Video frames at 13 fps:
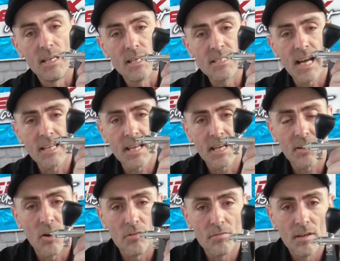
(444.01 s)
You take
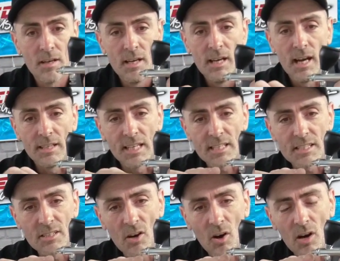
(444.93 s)
that off, and
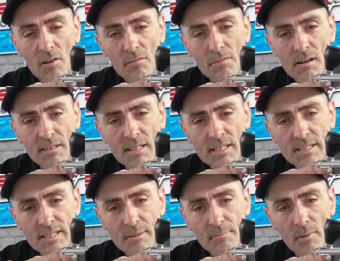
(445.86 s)
it's got a very
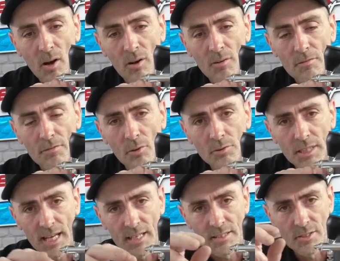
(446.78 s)
similar
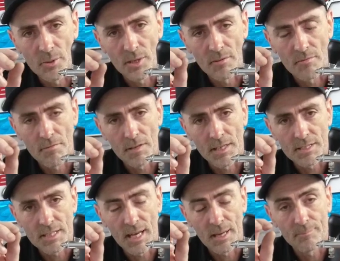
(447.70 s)
front end to an
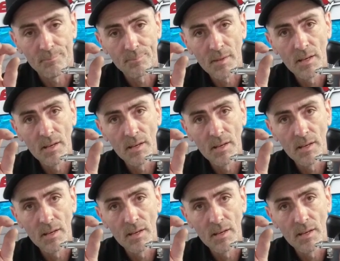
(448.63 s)
Infinity